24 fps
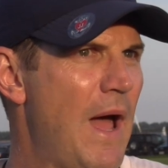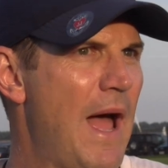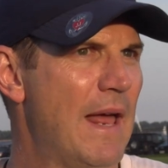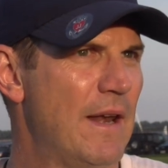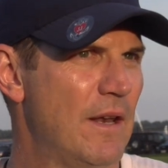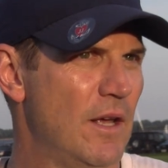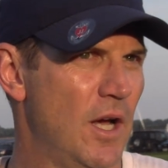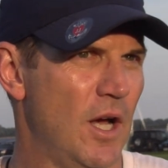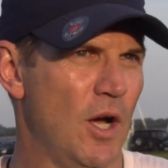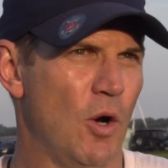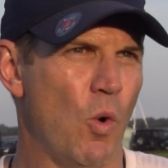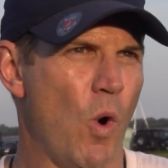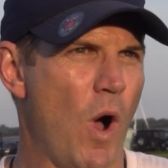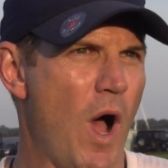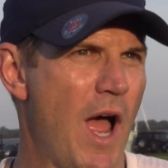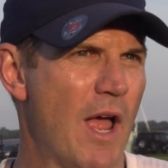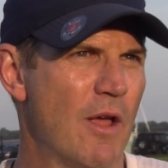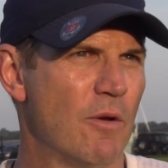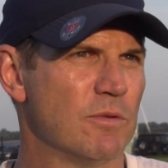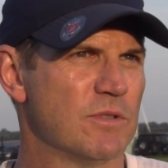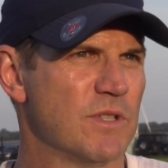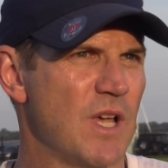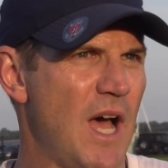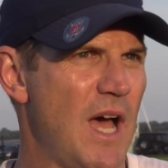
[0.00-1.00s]
Right.
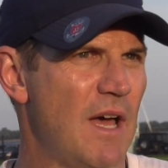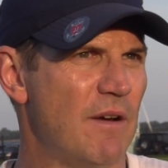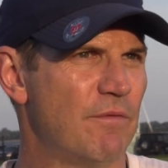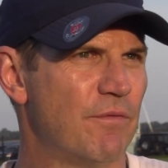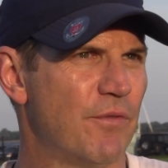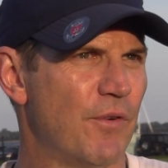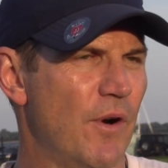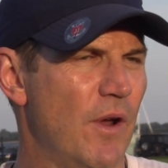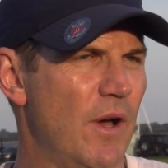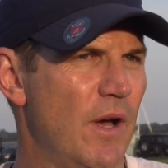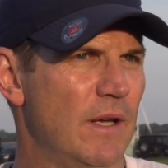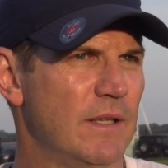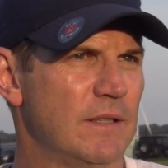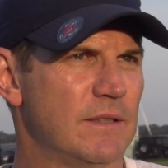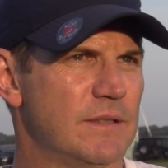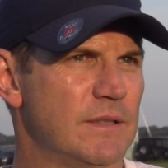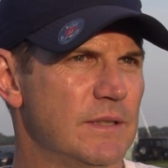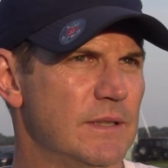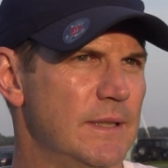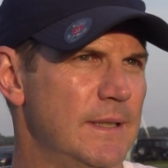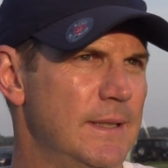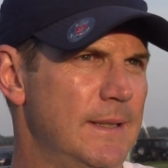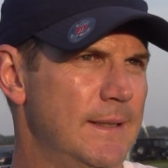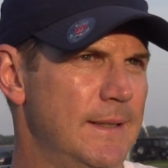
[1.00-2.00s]
Hawaii was odd front.
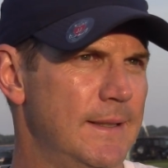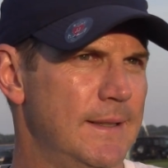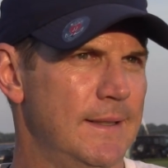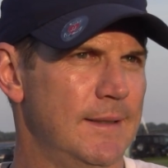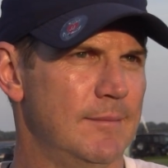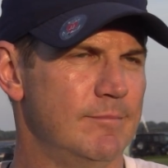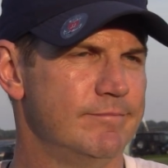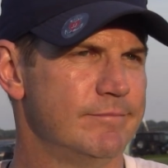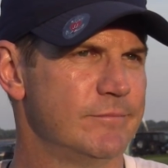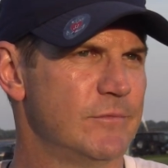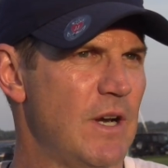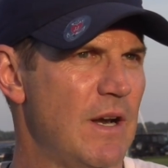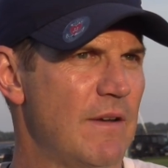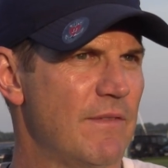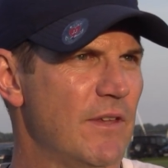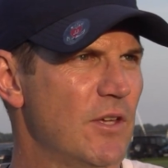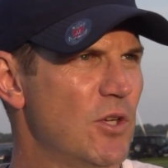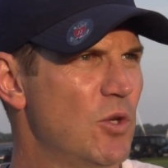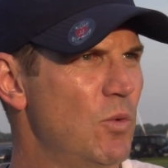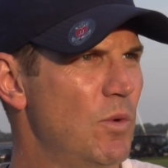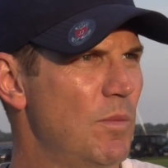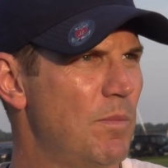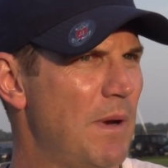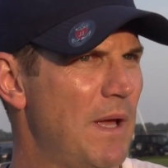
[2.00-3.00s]
I'm trying to
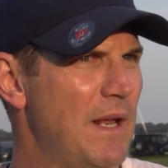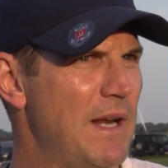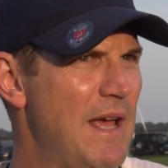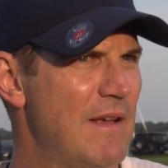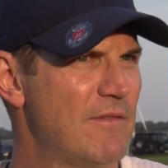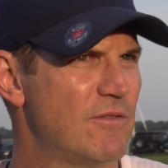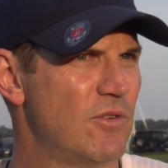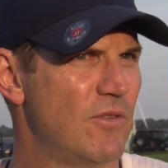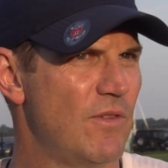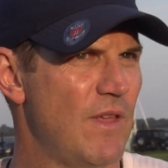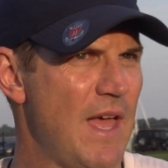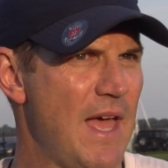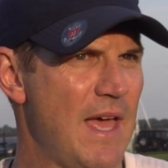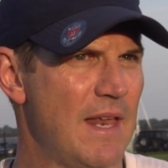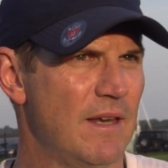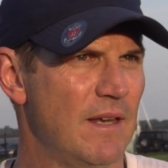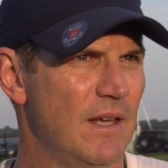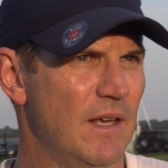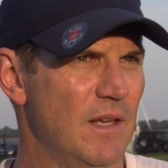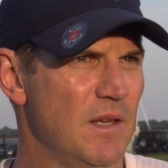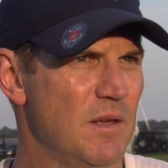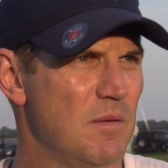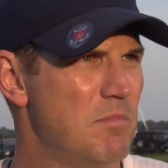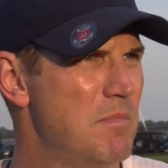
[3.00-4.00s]
think who we played after that.
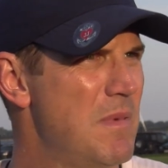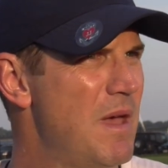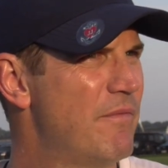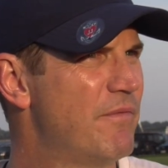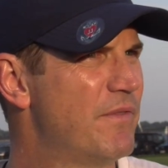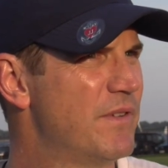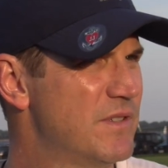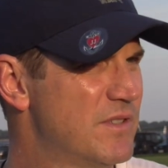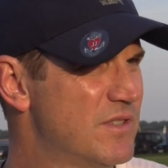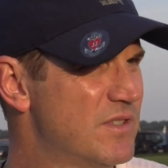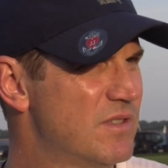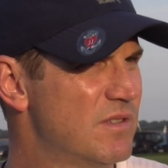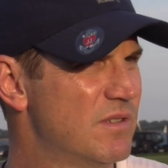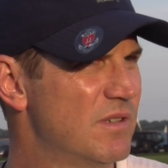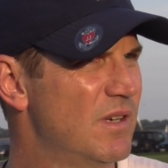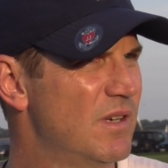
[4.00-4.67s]
Memphis.